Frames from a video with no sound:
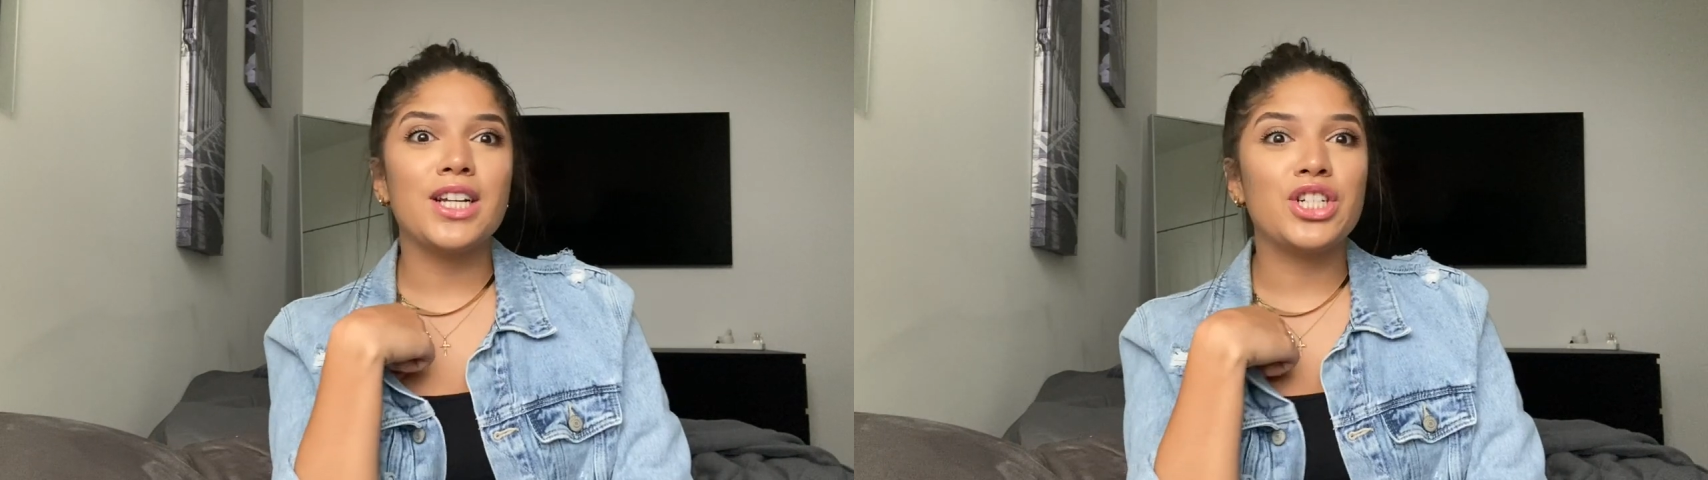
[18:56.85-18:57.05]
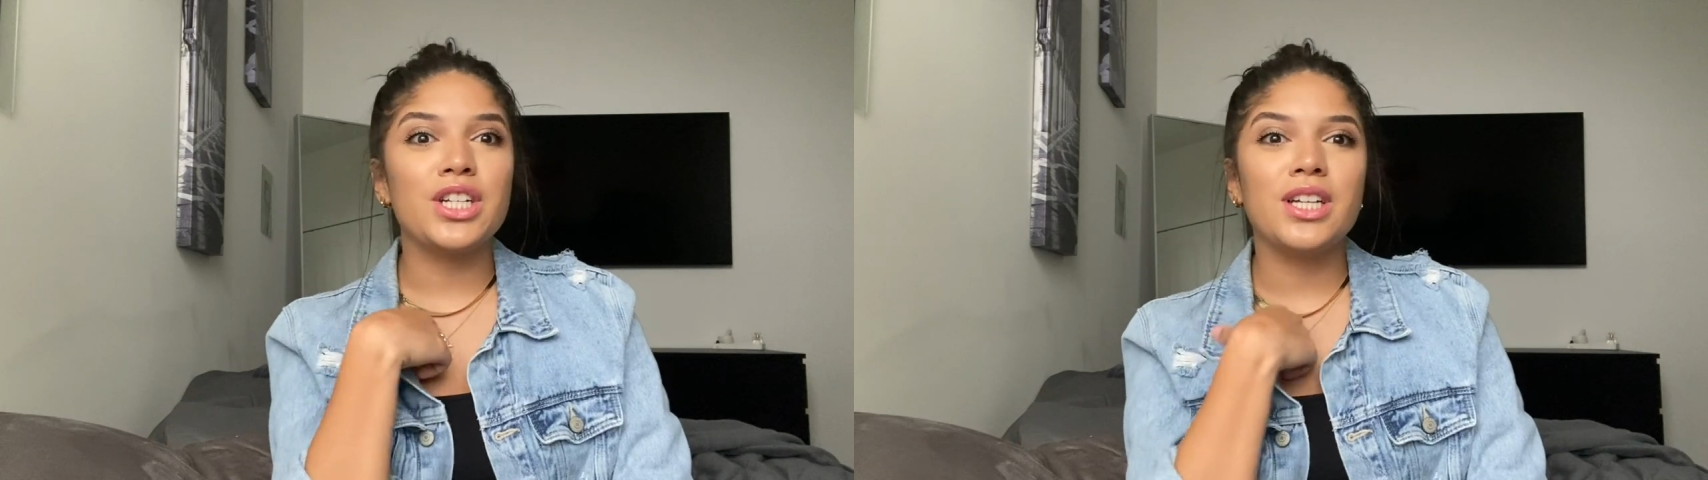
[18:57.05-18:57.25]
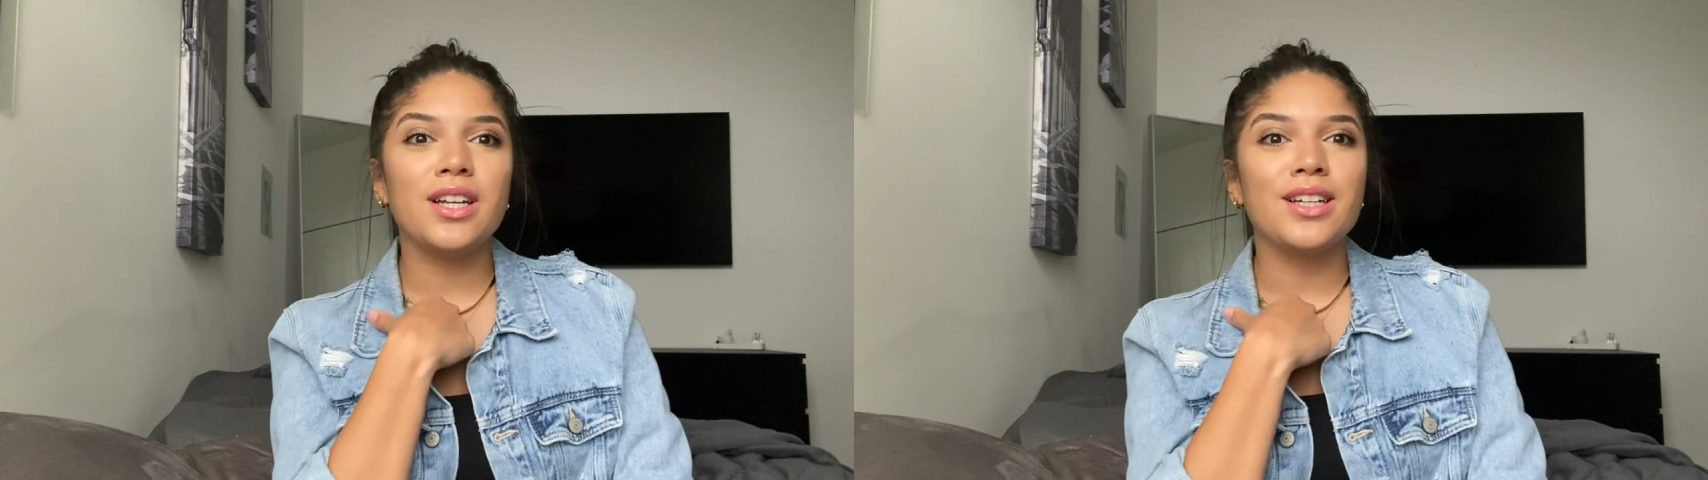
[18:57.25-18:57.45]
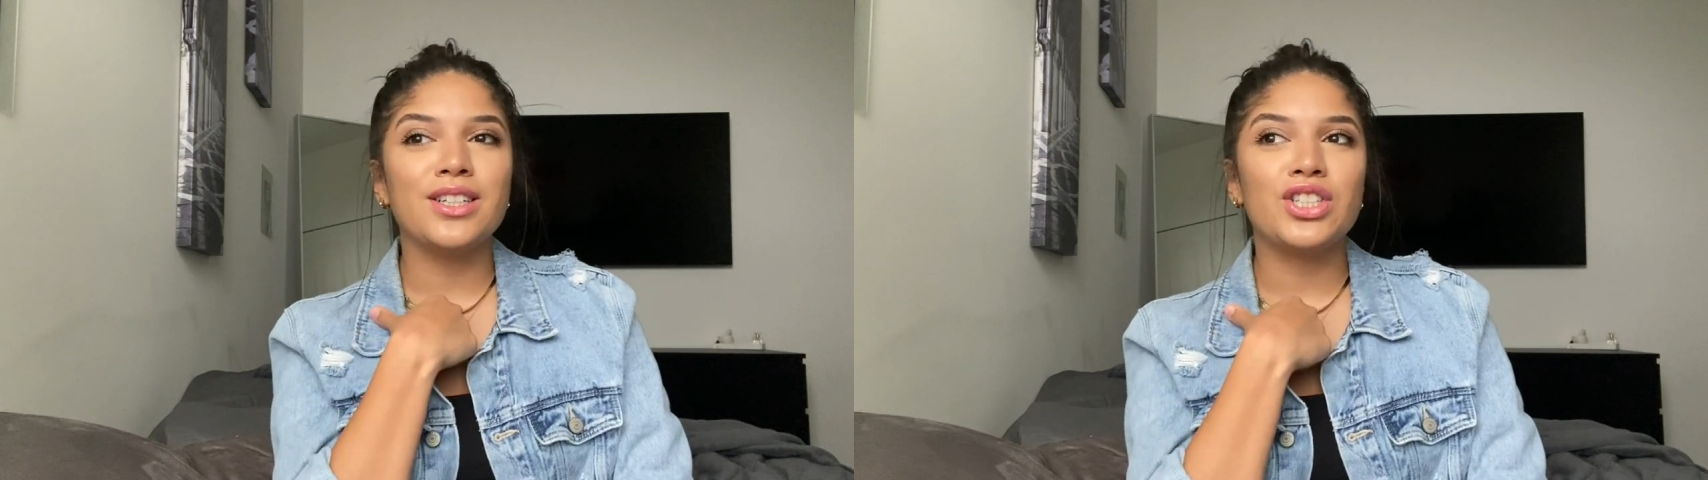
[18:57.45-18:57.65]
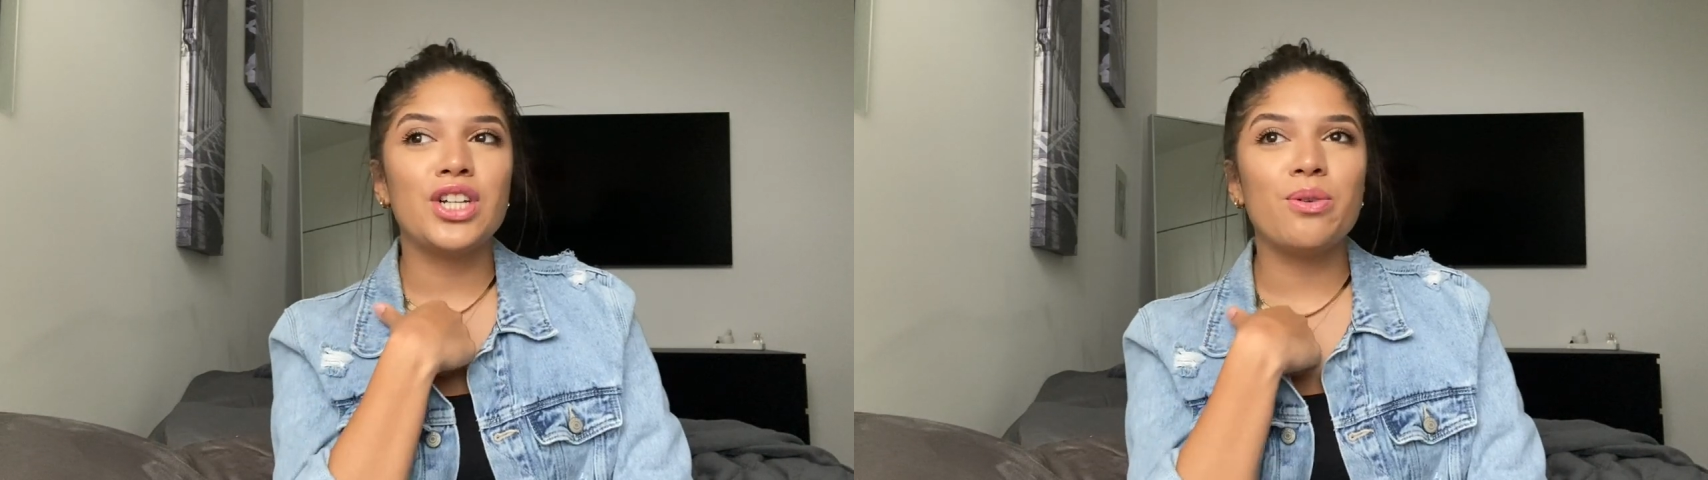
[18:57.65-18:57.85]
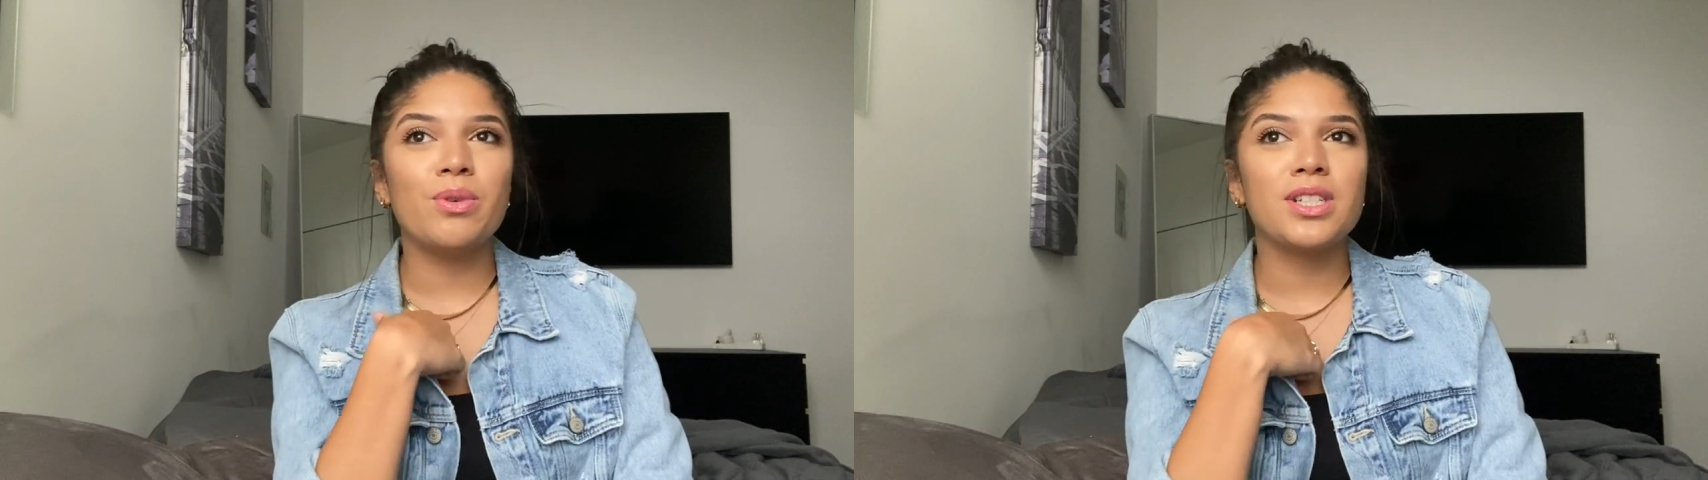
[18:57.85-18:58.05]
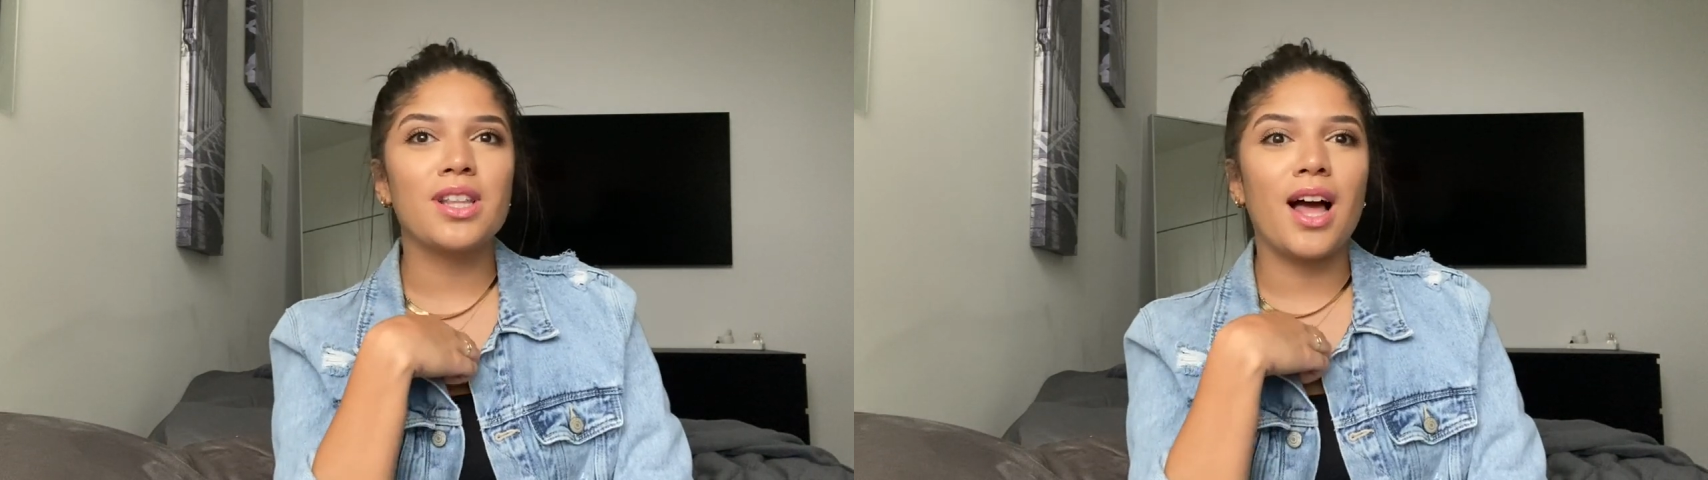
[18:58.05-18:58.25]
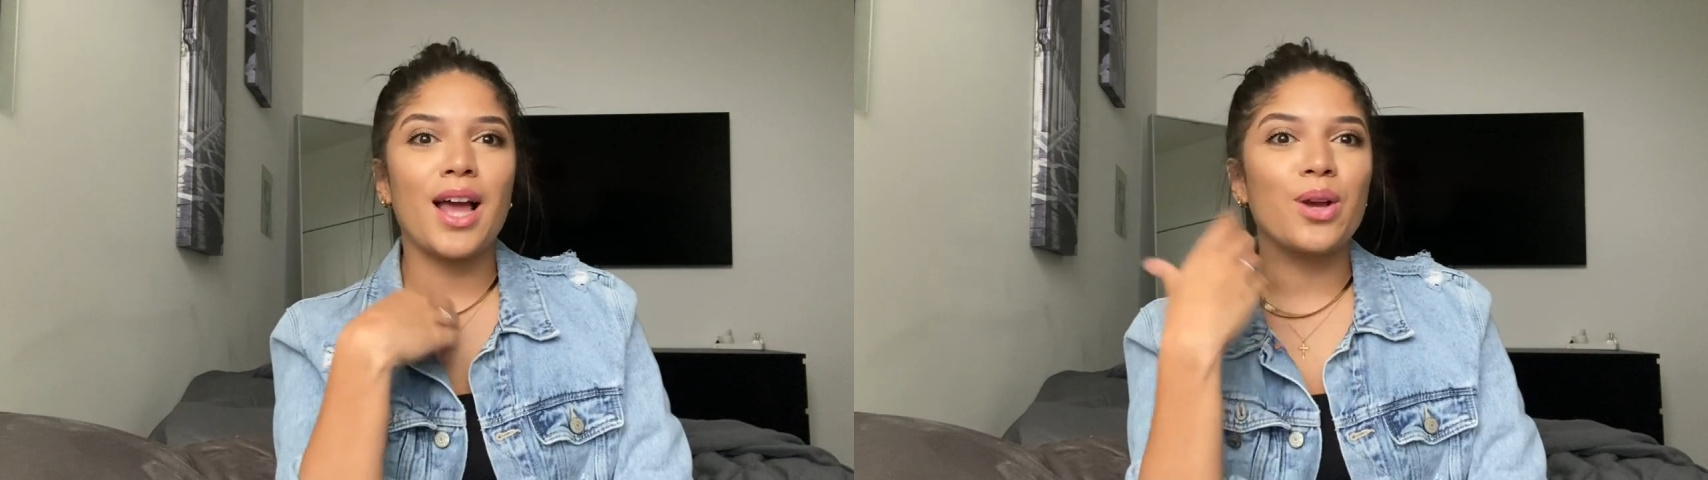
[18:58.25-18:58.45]
she was
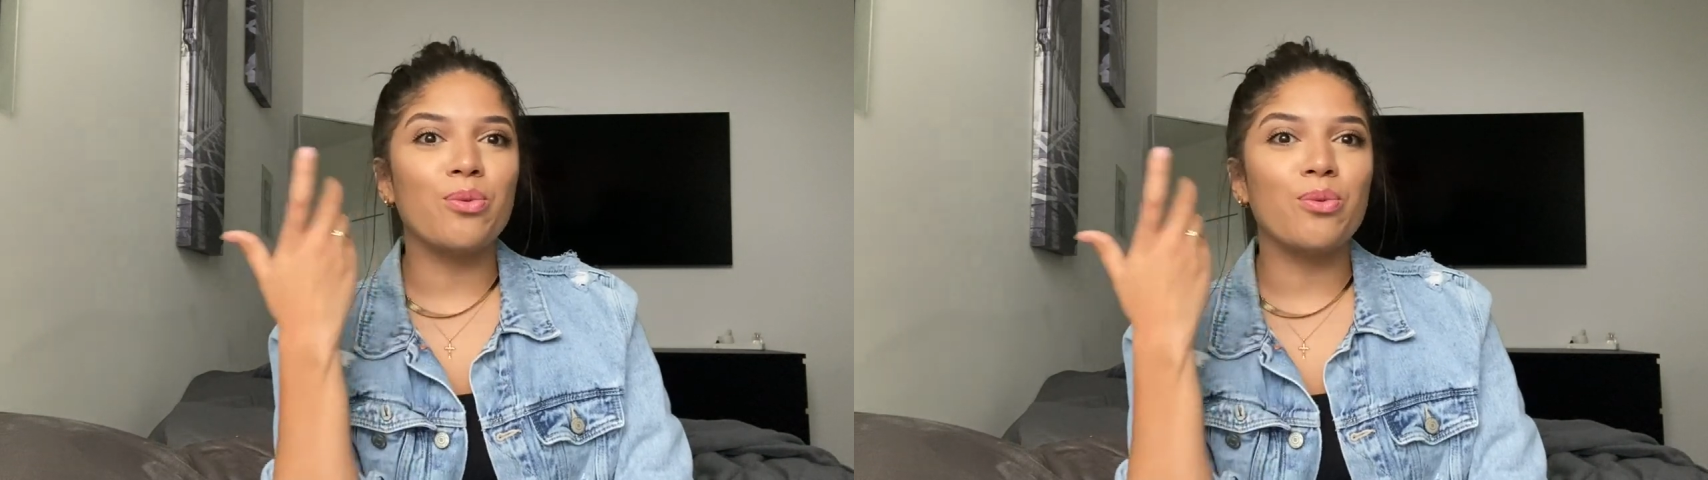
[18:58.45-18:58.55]
like,